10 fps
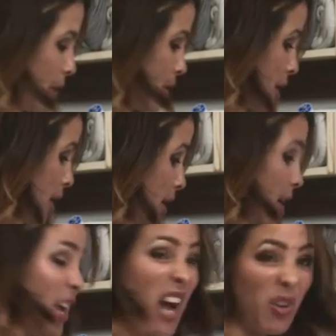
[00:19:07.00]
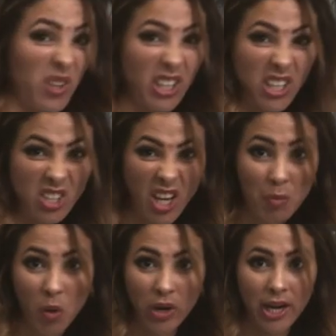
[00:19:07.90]
because I really need to
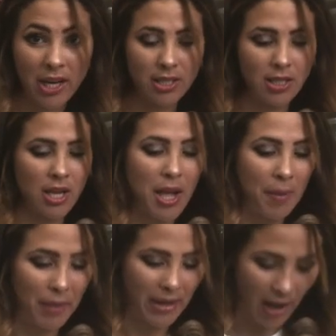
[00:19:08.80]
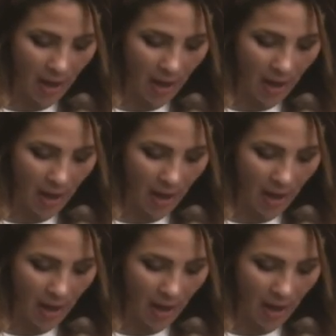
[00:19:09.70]
get more organized. But